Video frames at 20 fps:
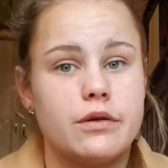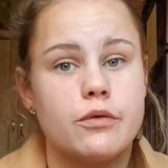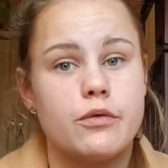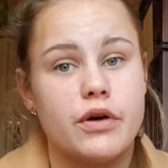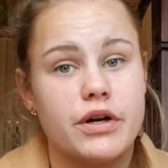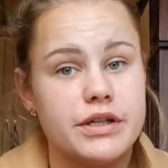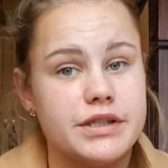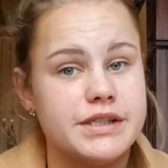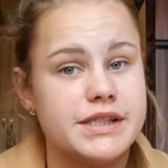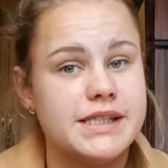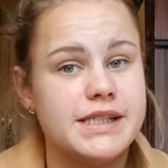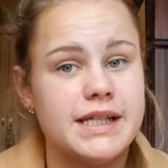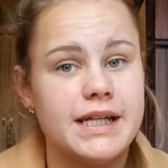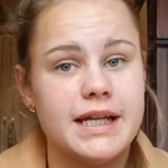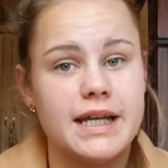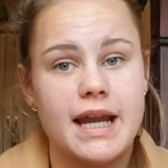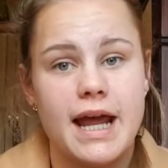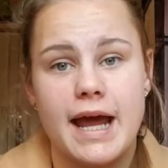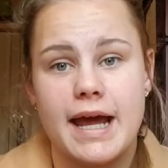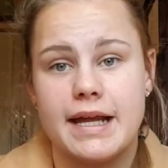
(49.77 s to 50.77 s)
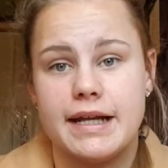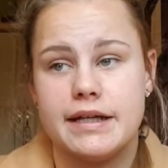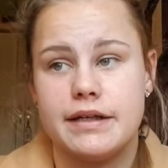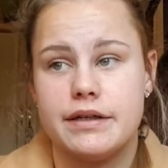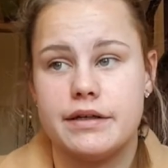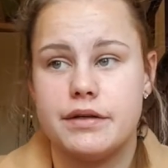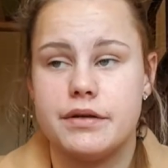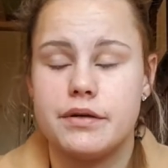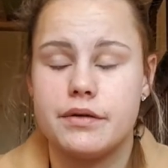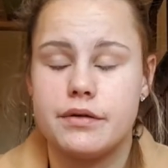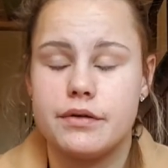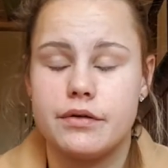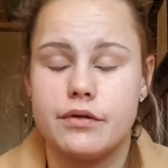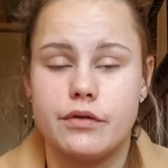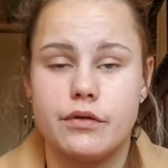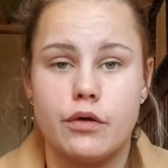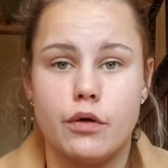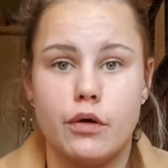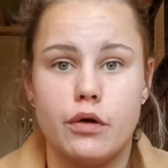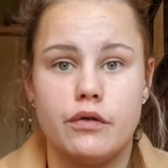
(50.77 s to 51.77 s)
quarantine and not
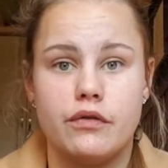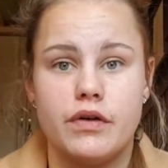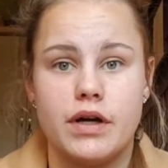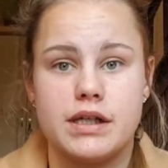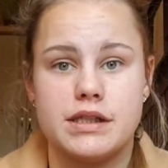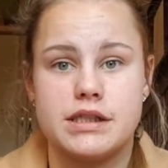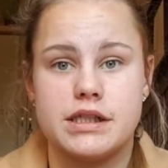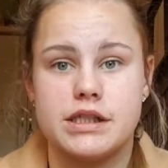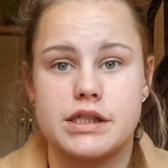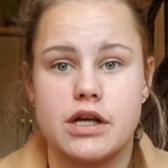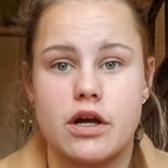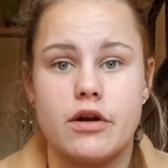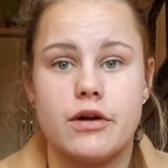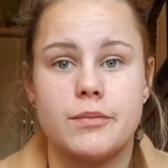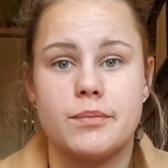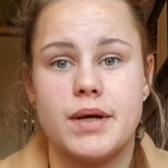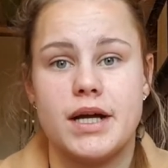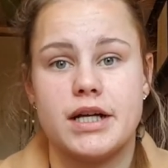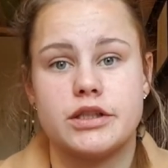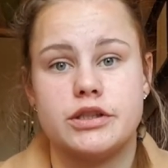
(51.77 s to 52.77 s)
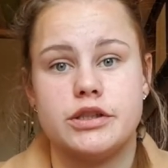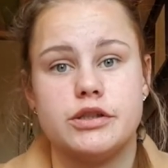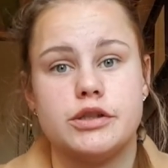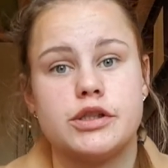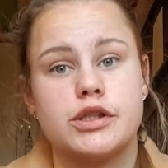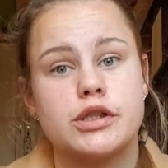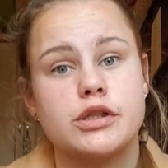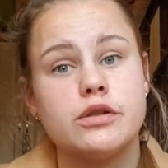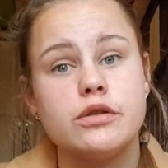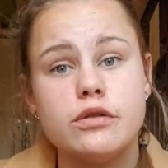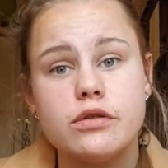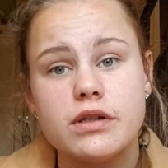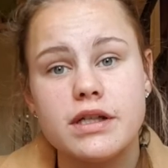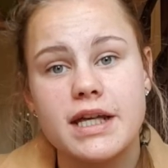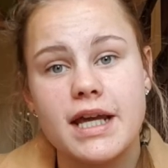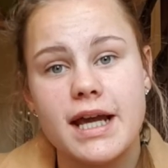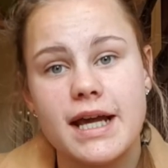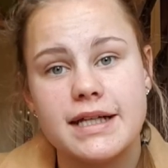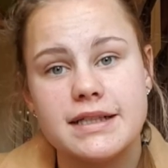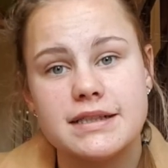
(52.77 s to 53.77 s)
all of us is going back to school
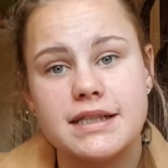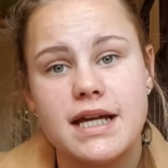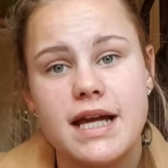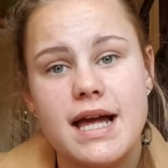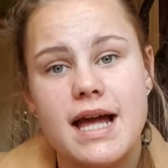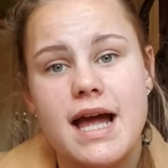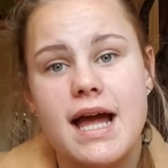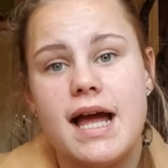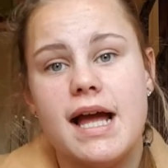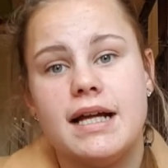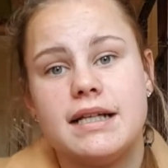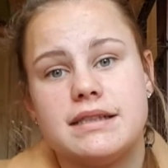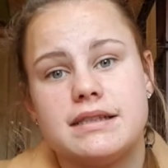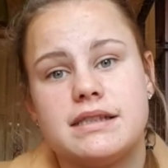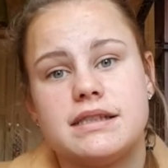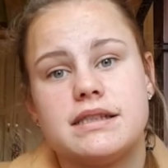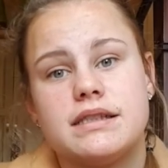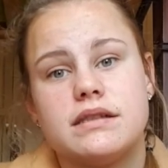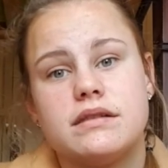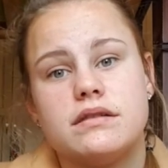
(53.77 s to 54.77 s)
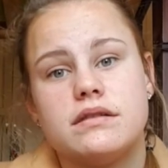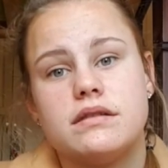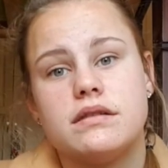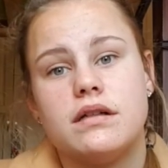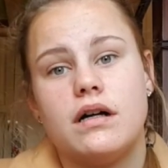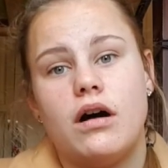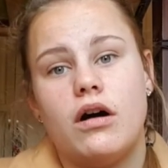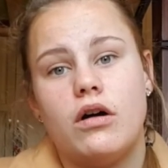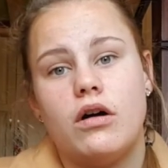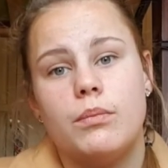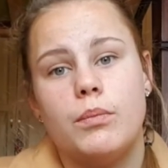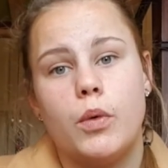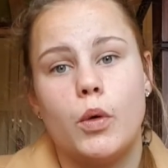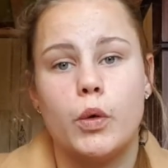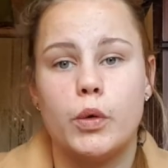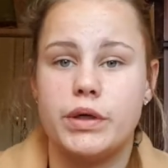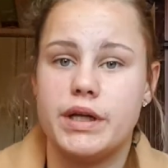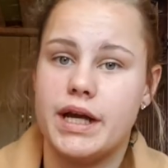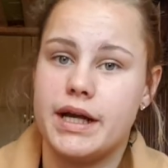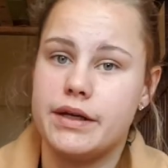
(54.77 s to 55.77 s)
yet and still are
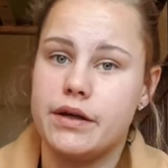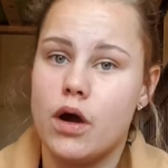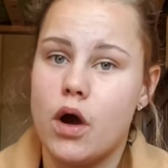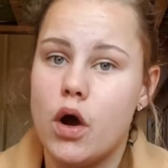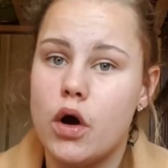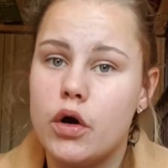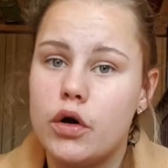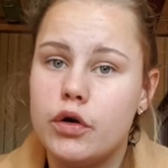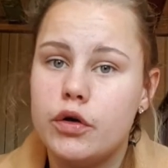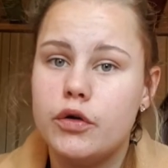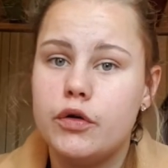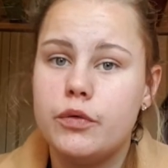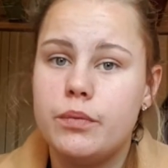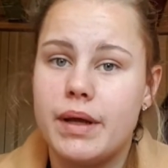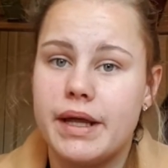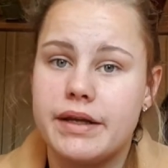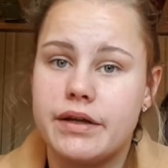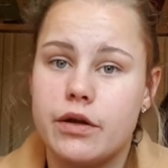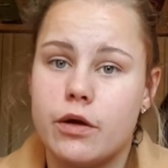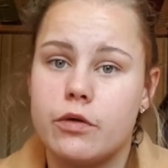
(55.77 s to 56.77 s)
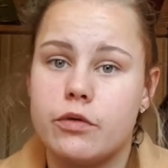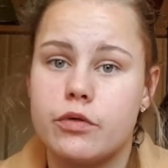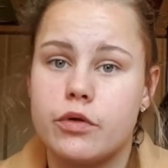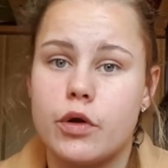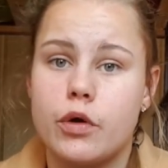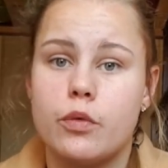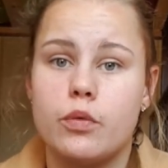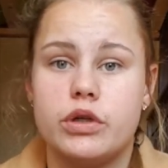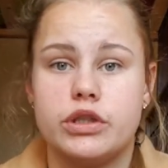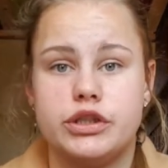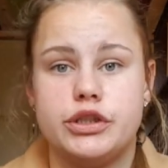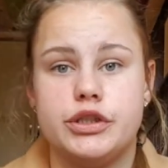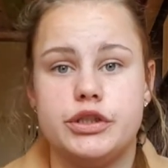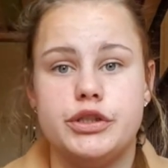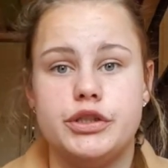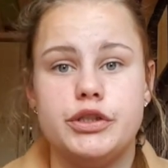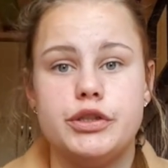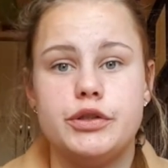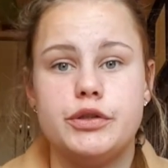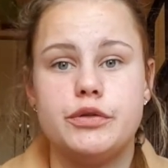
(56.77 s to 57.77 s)
bored at home and don't know what to
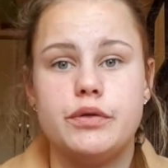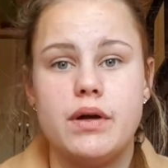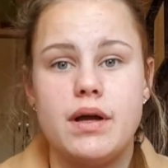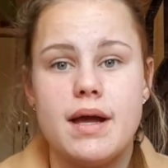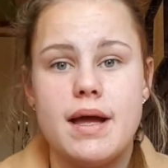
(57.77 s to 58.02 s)
do.